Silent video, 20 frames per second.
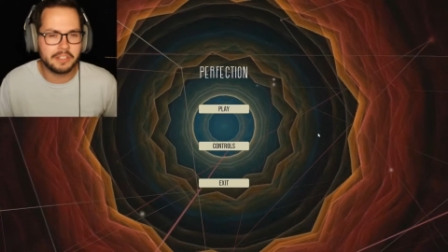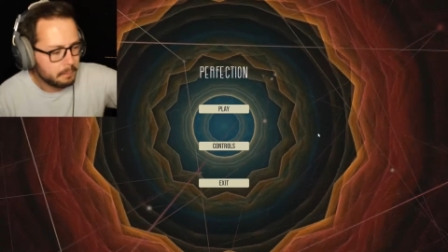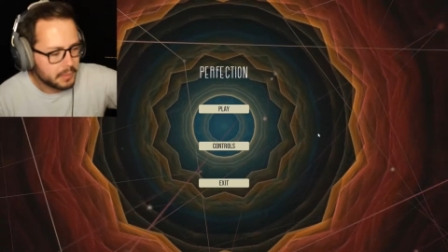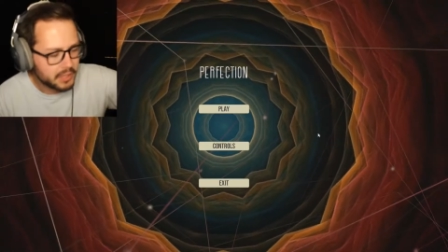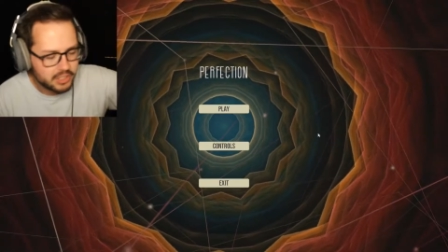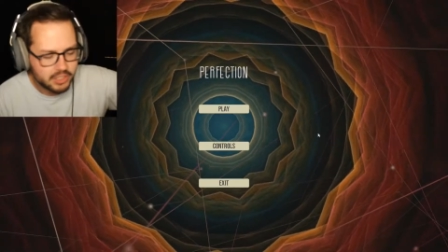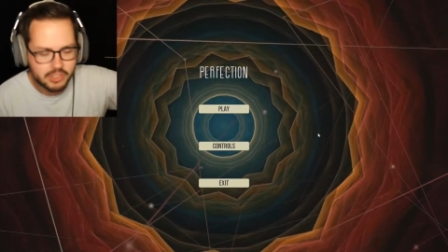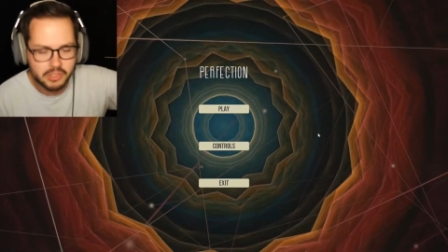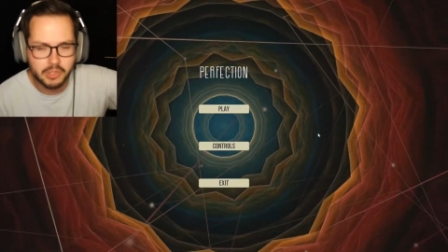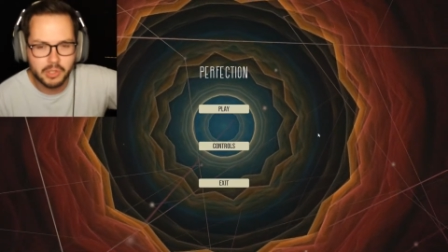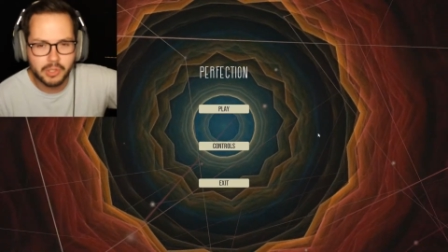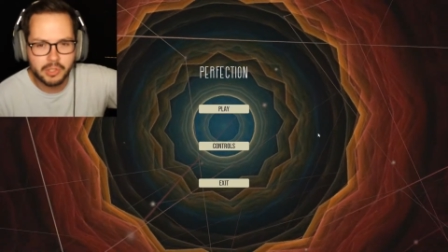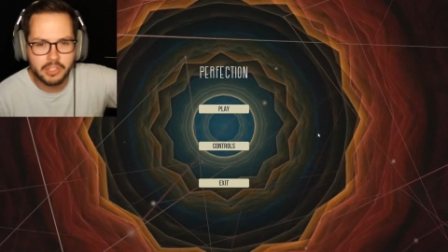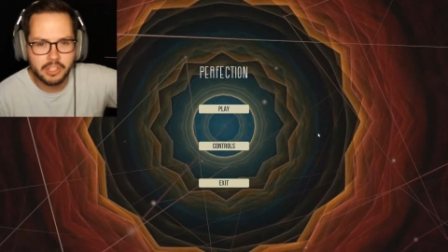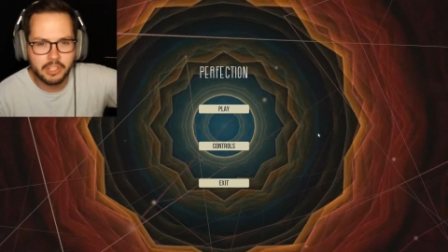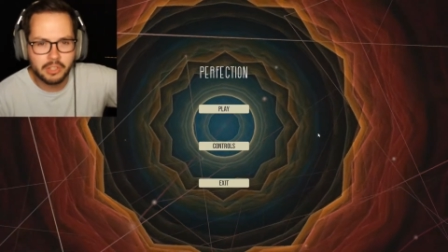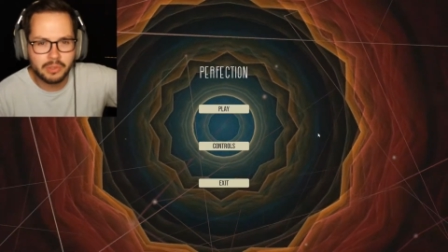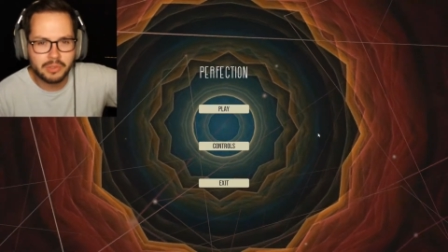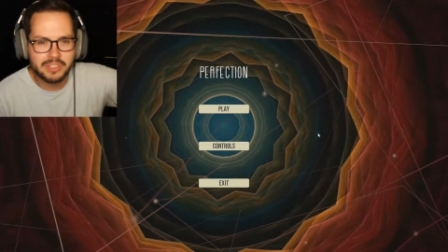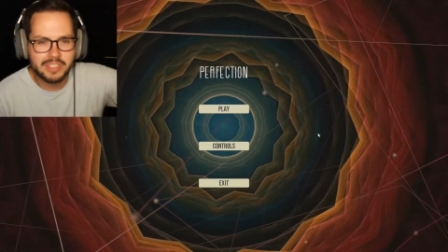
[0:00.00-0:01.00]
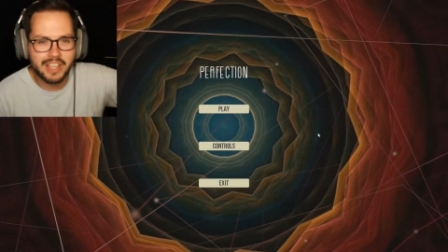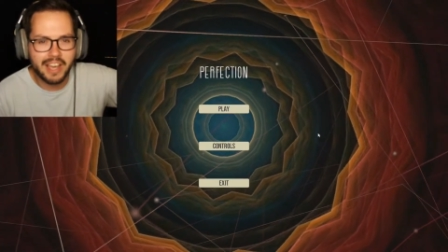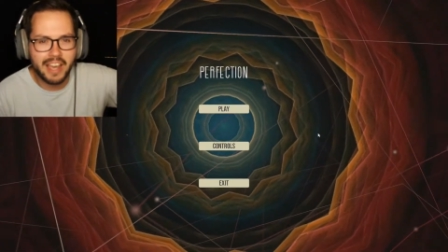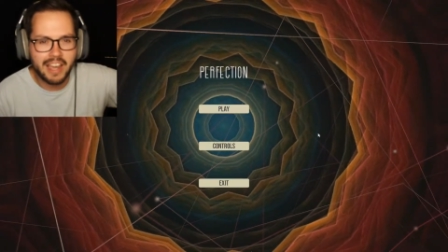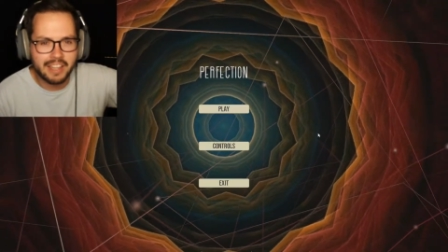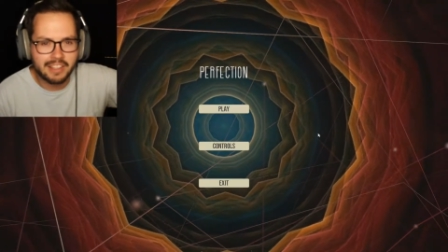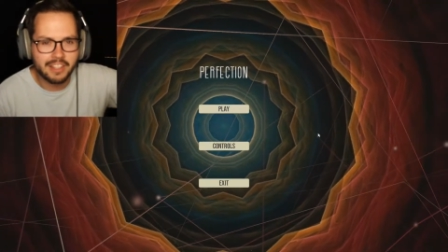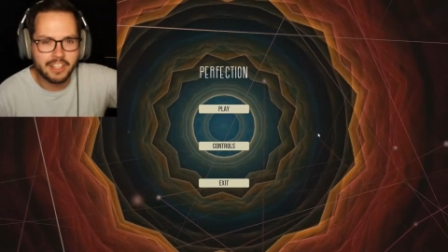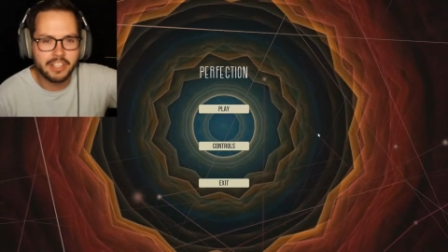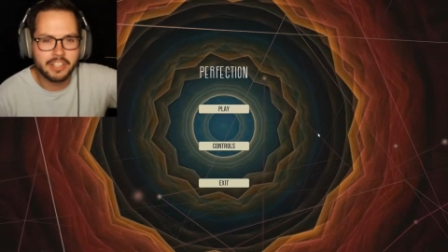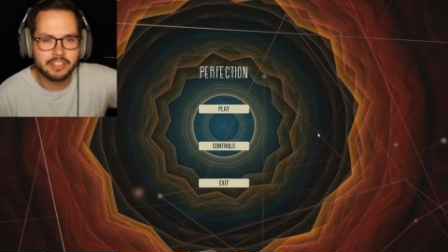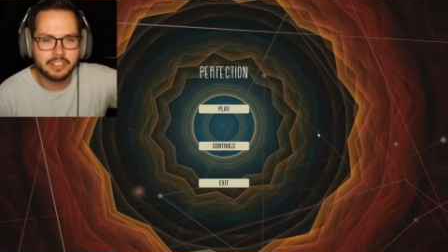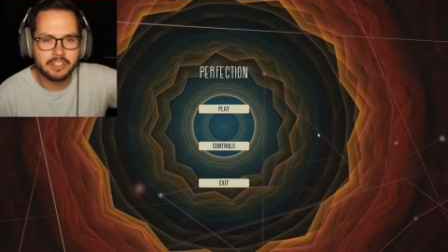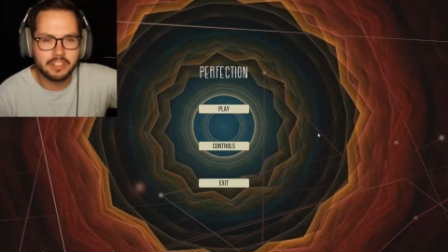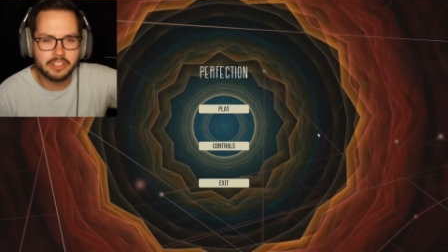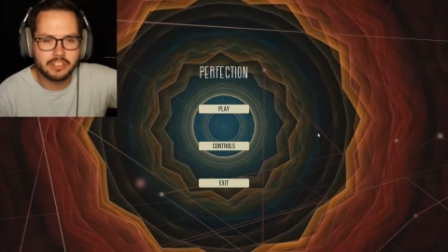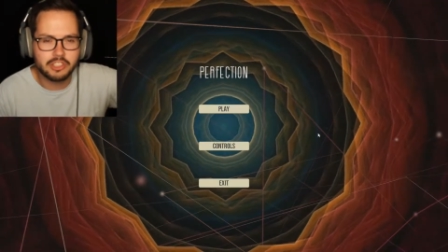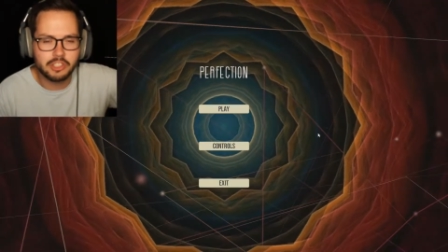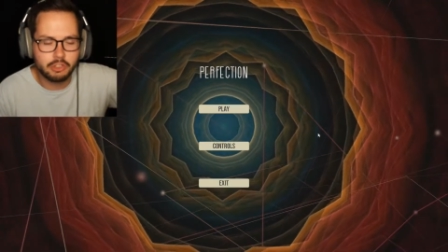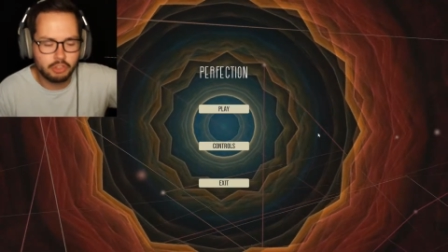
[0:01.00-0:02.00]
Because Lord knows, I
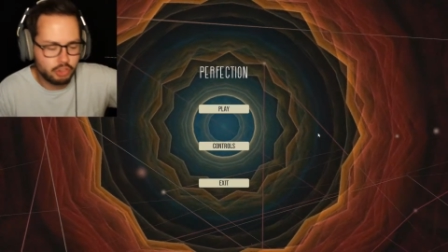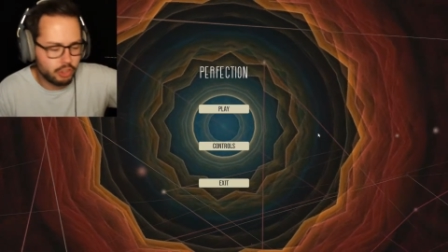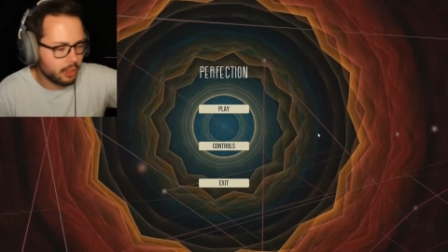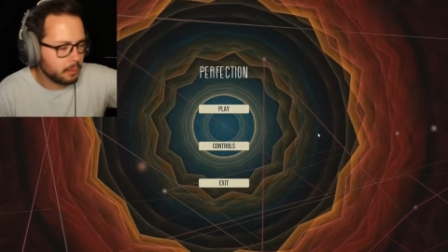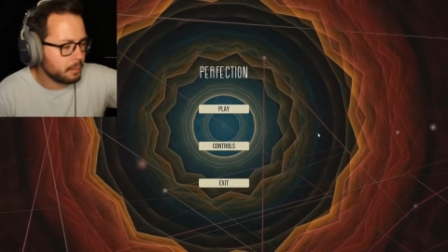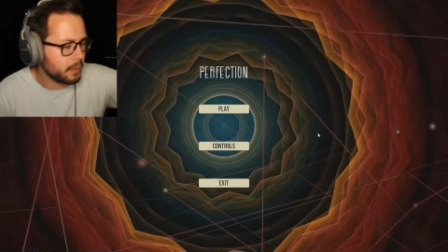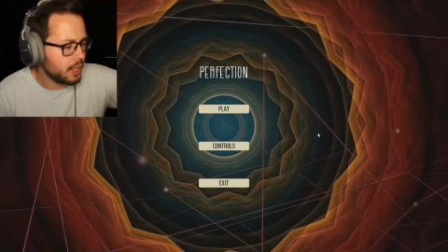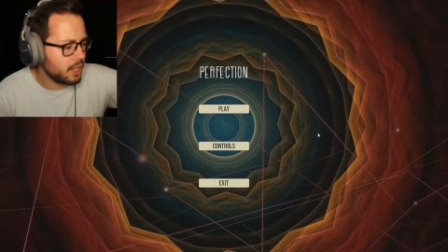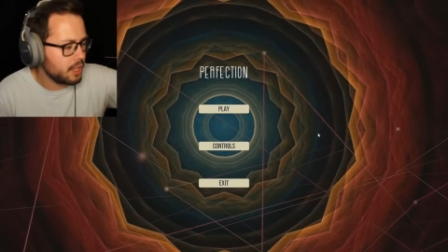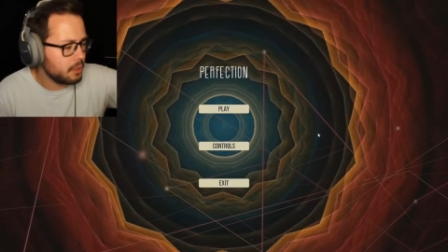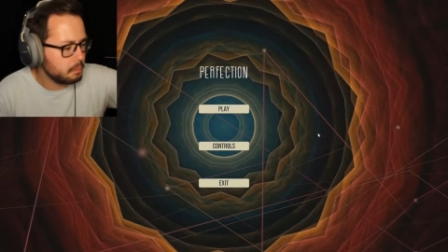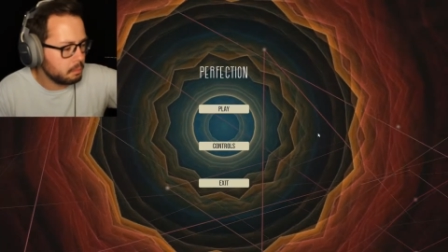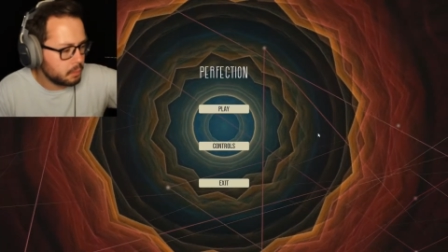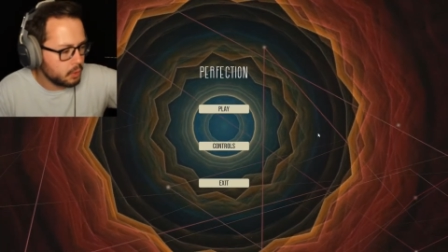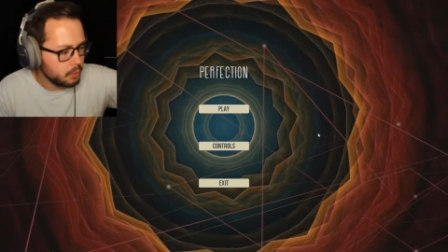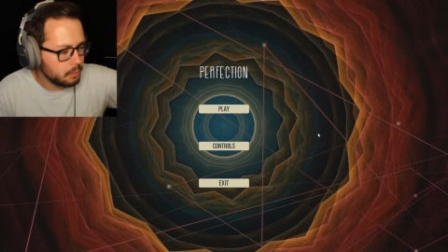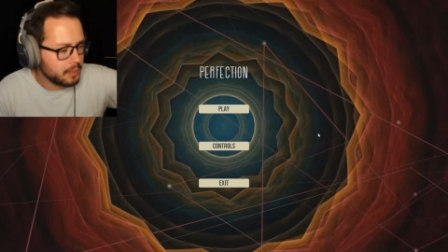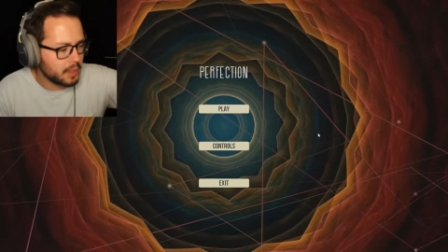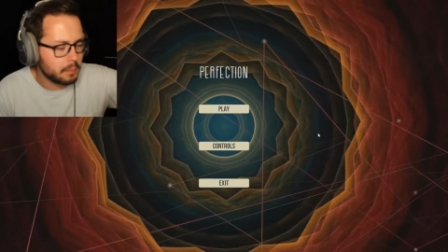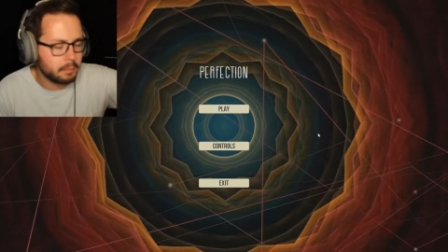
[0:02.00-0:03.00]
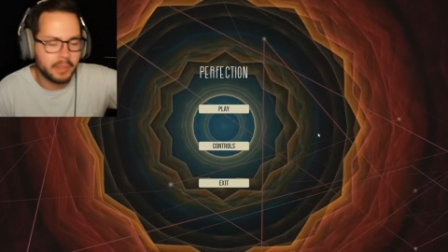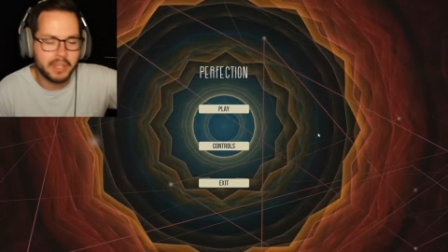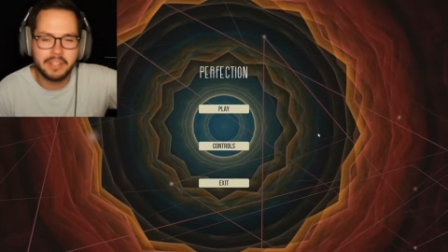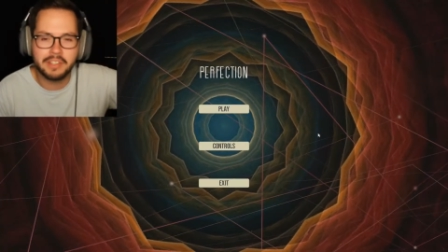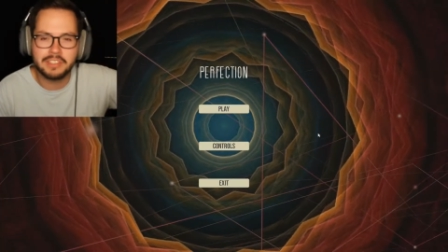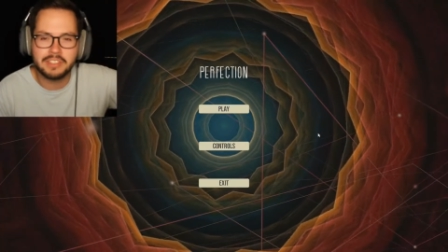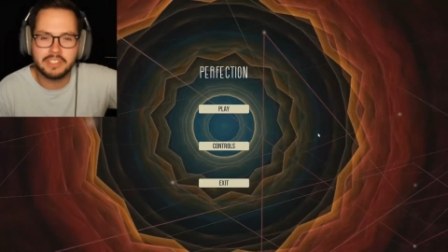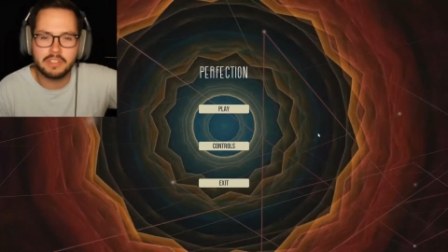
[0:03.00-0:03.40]
like to jump and poop my pants,